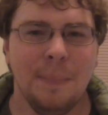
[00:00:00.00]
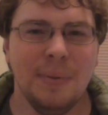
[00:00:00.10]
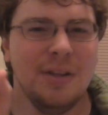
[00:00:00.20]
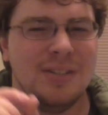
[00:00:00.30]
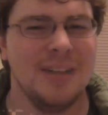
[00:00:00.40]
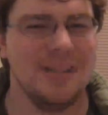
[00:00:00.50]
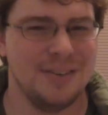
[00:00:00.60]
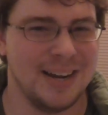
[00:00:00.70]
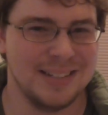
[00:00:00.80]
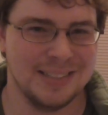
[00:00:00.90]
But there's another
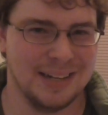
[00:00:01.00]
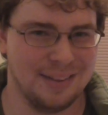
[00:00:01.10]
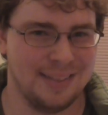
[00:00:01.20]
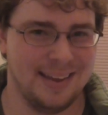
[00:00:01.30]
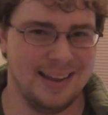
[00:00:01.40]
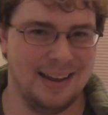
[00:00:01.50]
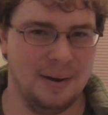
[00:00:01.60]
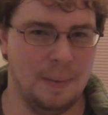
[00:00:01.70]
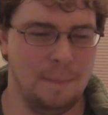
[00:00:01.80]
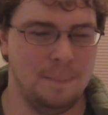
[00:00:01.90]
nice little thing
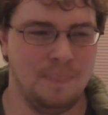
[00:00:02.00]
here.